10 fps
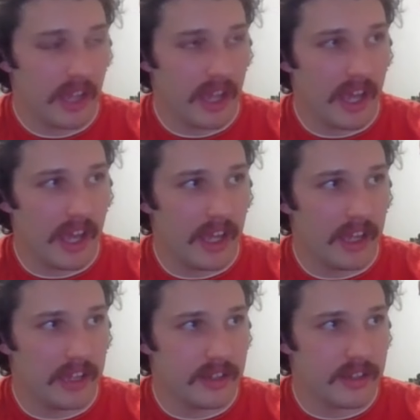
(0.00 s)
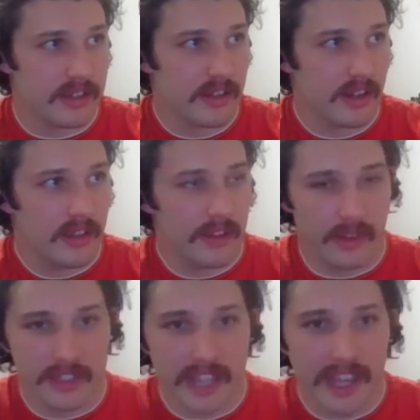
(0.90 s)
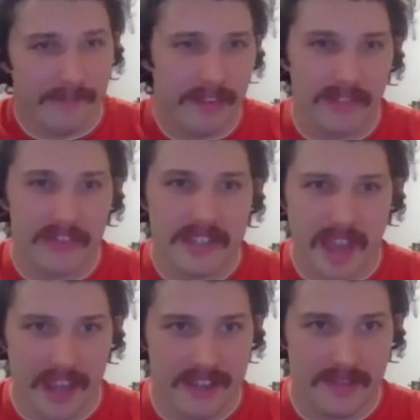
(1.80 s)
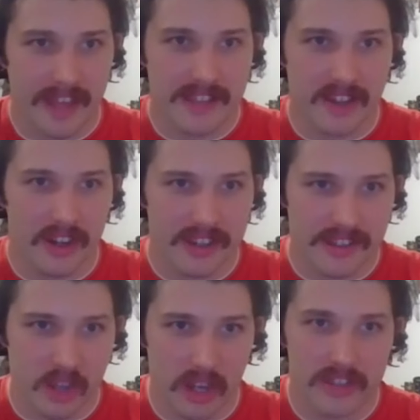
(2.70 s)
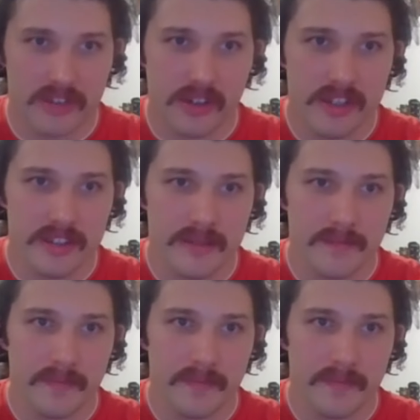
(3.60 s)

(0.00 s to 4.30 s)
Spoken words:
And the first like 50 seconds of that song is circus noise.